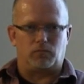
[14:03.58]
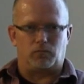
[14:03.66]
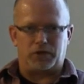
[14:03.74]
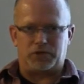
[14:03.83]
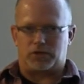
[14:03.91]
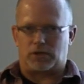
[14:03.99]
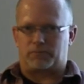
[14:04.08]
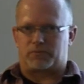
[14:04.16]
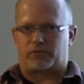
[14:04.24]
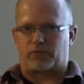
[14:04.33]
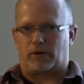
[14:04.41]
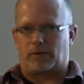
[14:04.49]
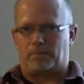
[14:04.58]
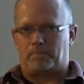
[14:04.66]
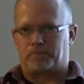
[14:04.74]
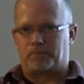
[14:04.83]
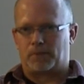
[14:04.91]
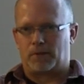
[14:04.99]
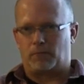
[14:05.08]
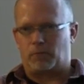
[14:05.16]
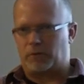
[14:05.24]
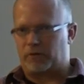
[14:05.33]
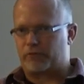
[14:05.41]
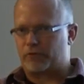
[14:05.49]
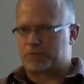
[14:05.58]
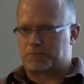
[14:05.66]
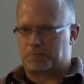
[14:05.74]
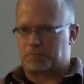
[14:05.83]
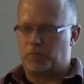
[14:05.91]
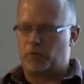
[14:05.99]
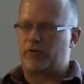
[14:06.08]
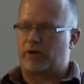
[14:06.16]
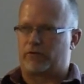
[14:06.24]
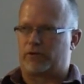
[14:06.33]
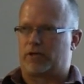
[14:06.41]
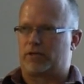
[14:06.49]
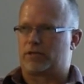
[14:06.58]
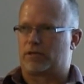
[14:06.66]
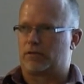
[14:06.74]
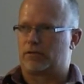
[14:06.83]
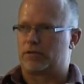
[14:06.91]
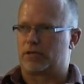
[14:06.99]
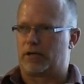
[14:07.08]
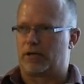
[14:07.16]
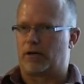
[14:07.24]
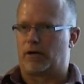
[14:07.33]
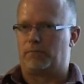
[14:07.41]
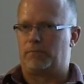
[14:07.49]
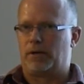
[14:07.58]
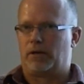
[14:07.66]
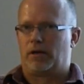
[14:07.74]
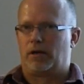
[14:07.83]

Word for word: we jumped from when we first moved everything to, to GitHub,